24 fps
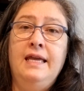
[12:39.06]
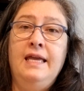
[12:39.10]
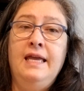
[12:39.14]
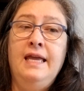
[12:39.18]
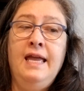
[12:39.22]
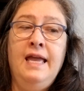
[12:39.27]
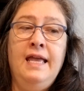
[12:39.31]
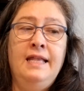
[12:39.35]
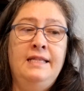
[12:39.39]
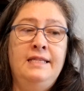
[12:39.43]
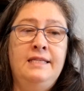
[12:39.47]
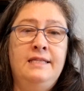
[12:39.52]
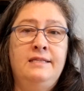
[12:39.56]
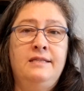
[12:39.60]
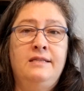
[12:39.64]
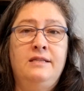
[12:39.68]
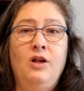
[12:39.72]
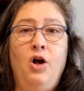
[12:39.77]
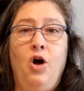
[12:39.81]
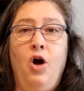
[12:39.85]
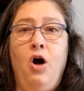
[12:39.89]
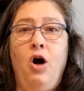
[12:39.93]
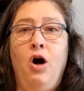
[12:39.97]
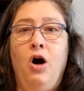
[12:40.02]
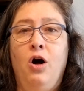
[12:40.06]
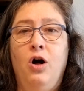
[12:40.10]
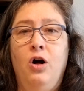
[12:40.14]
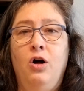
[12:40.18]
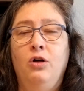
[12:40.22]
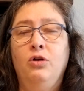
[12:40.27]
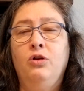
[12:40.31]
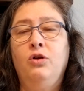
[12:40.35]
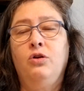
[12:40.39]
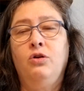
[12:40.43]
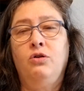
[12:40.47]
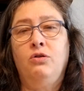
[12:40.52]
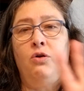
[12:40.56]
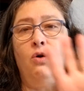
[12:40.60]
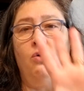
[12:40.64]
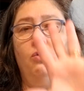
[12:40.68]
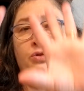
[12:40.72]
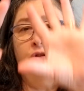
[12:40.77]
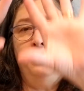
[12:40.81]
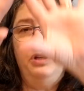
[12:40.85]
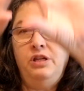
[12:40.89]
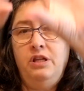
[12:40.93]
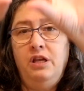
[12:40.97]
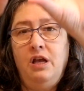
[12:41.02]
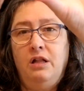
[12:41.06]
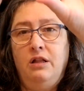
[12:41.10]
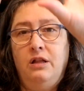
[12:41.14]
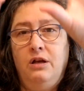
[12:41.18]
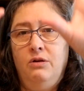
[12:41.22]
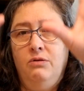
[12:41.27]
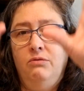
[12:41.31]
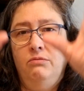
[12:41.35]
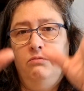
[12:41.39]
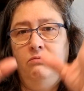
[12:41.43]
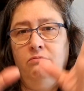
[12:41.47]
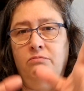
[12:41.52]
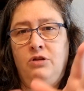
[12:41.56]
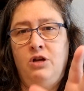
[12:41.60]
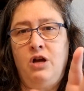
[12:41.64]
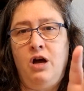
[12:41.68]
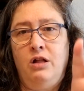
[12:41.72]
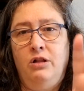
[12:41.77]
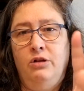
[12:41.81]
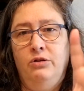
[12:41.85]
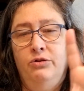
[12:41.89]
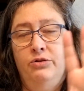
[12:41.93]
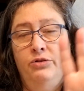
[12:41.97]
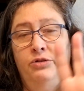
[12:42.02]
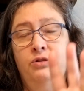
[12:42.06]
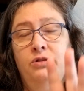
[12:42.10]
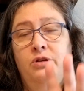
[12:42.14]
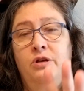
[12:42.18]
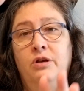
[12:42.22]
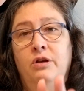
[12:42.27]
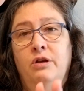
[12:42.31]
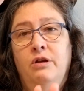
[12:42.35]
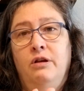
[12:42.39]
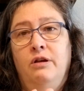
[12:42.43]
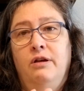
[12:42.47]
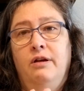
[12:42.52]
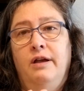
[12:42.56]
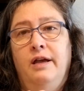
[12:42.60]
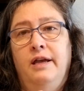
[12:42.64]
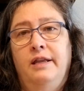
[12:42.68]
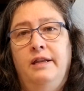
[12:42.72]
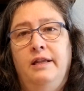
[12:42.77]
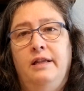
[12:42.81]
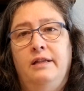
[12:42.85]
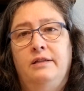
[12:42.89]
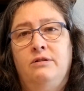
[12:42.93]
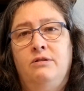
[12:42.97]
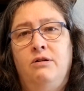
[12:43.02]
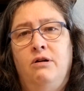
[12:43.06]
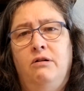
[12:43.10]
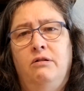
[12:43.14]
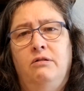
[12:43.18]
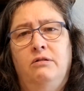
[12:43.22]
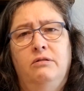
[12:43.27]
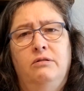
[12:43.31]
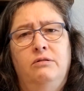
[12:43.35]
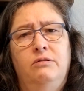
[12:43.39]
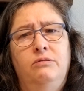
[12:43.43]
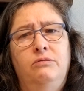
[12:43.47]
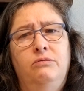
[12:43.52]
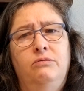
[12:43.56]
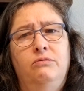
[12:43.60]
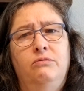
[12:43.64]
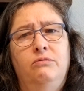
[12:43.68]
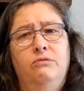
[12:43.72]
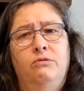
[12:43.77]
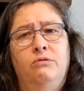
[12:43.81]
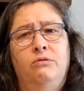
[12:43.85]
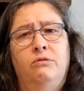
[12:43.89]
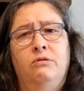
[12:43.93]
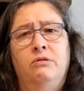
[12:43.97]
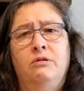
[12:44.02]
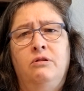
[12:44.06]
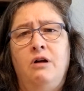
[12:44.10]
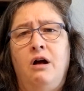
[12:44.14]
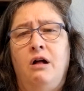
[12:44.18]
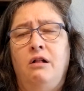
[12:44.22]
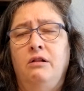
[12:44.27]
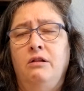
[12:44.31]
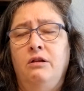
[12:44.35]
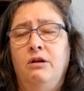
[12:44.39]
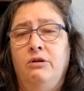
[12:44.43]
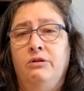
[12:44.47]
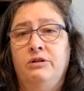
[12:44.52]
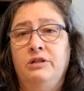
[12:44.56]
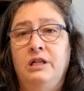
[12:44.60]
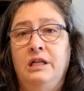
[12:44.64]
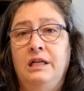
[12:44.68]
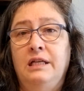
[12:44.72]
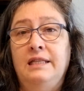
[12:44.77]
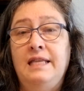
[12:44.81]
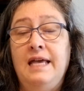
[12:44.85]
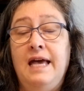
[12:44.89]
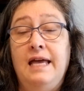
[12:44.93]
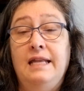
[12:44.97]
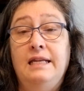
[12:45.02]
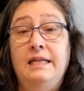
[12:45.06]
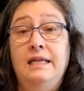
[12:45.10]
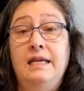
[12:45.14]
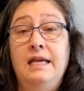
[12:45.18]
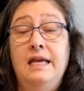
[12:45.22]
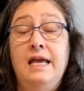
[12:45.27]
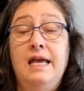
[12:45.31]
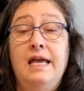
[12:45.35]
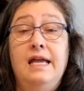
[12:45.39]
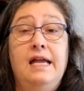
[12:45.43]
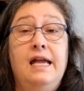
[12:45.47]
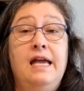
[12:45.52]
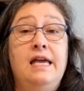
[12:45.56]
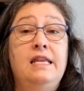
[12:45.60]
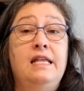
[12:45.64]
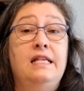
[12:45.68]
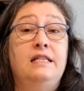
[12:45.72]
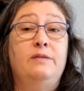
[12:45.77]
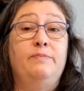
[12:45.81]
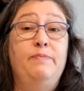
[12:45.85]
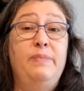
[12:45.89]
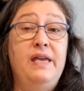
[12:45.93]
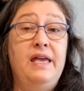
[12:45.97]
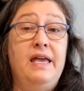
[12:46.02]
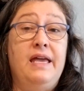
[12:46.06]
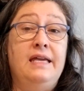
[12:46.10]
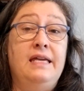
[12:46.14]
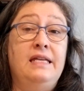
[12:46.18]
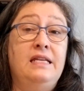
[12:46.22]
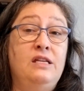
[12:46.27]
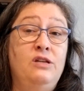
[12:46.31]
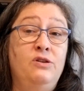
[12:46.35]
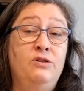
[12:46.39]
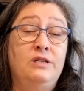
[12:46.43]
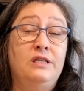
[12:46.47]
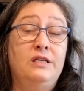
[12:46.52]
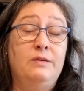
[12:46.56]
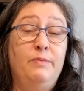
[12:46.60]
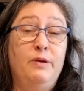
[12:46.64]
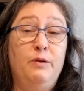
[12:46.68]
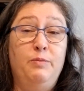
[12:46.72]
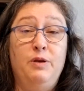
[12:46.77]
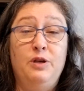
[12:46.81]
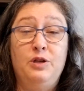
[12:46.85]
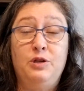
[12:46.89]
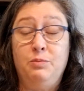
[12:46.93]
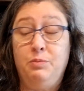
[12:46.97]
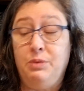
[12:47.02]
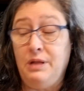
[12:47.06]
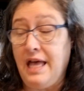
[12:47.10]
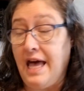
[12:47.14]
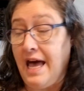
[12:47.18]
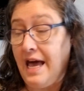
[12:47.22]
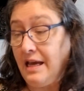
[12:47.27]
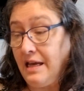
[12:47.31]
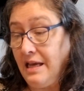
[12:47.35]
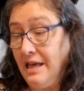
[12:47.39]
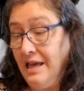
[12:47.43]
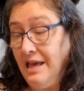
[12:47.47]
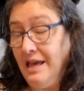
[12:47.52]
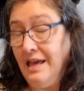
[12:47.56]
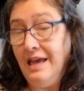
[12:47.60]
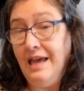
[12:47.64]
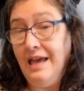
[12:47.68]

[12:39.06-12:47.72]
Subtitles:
It's all golden yellow colors, and it's called Orgoglio or something like that. And it's big, and it uses a big piece of black.